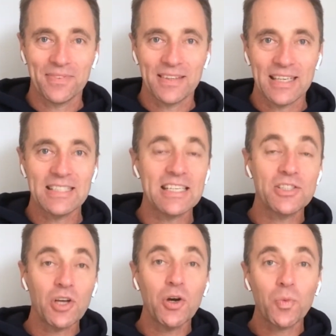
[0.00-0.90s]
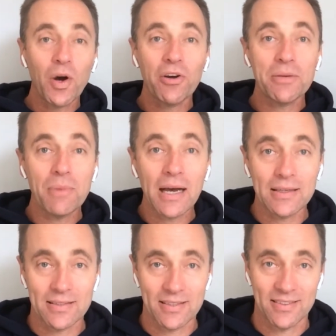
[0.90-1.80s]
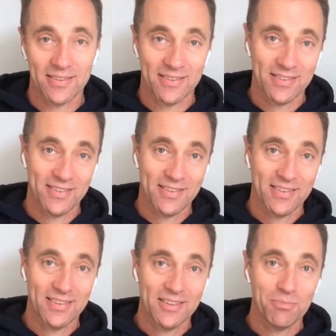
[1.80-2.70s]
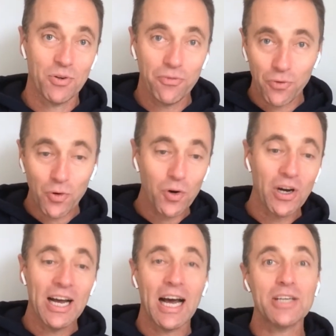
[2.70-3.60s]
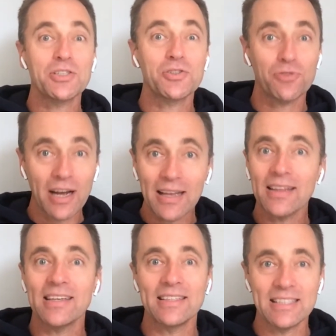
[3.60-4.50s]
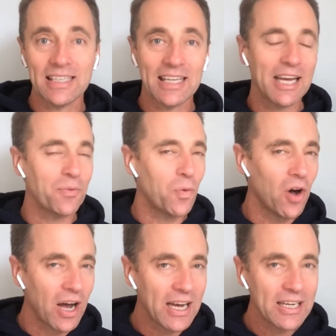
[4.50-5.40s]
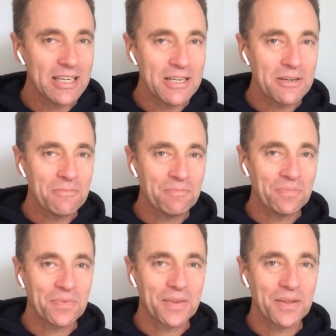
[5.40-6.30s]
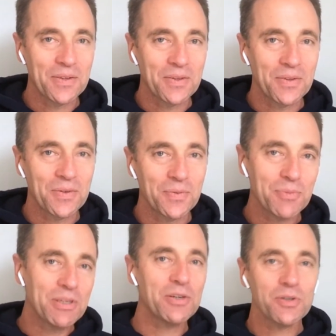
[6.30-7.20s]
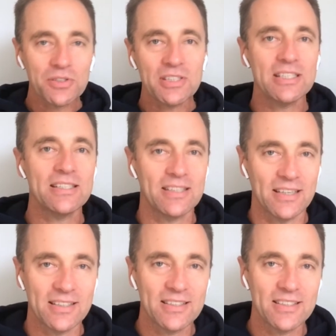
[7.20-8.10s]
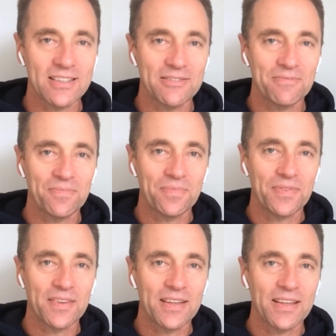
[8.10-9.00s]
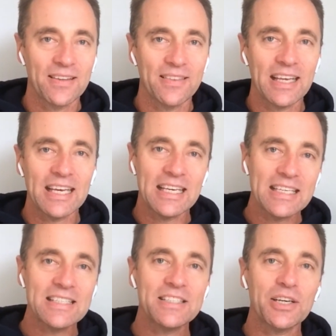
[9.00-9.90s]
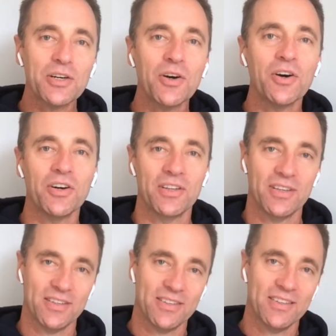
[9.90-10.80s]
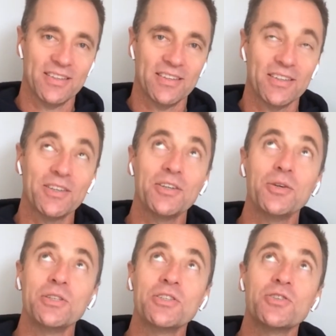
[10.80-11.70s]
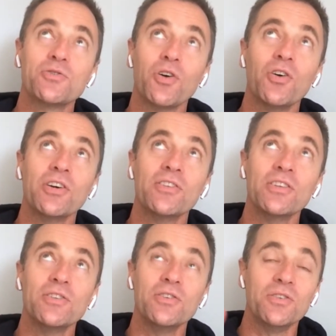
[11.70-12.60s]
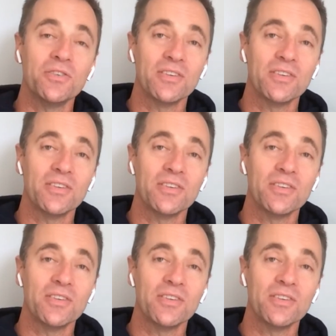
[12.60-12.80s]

He says, don't worry, mate. Before Australia did. And why? Well, because he says, there is a God who is stronger than you.